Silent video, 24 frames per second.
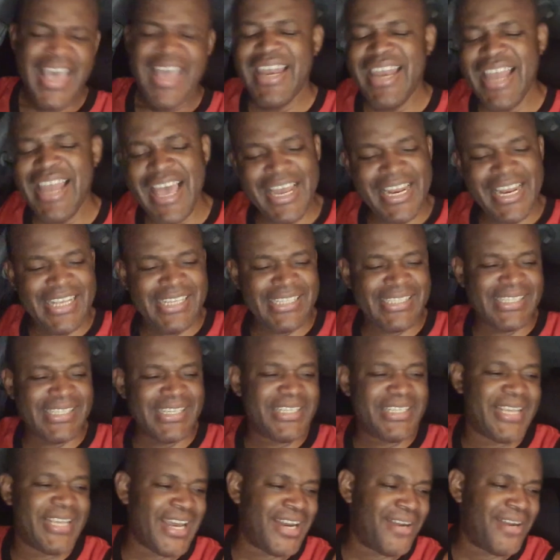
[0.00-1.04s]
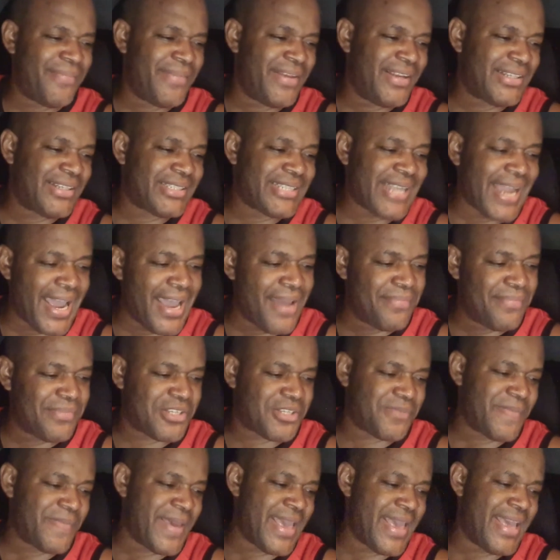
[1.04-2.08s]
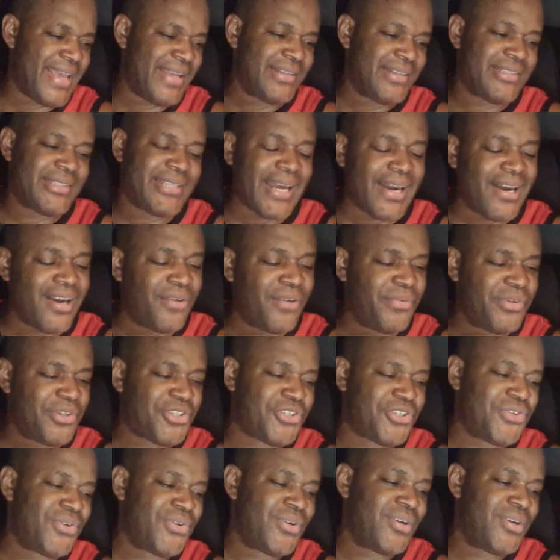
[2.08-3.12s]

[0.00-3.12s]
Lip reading: Ladies and gentlemen, thanks, man. Done with you.